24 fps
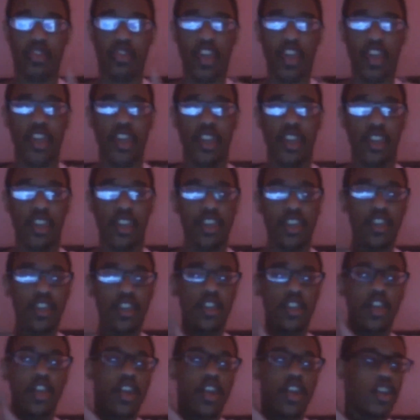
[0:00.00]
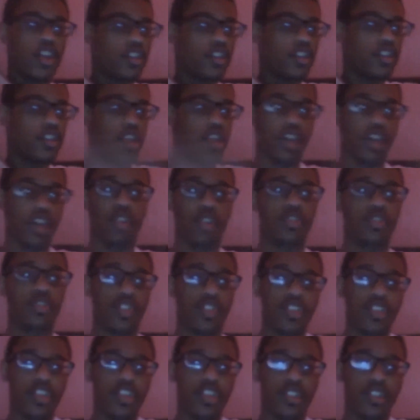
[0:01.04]
and he nailed it
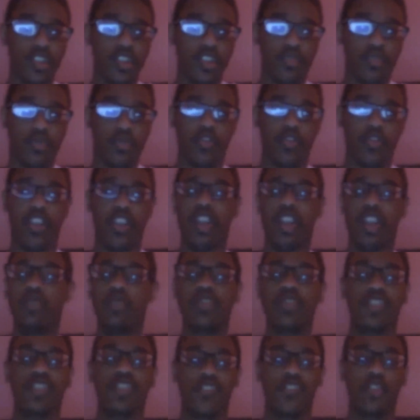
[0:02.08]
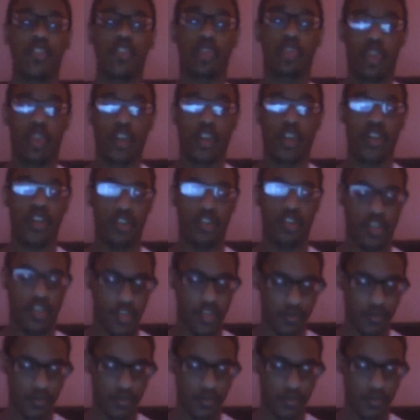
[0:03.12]
in this movie. He was great.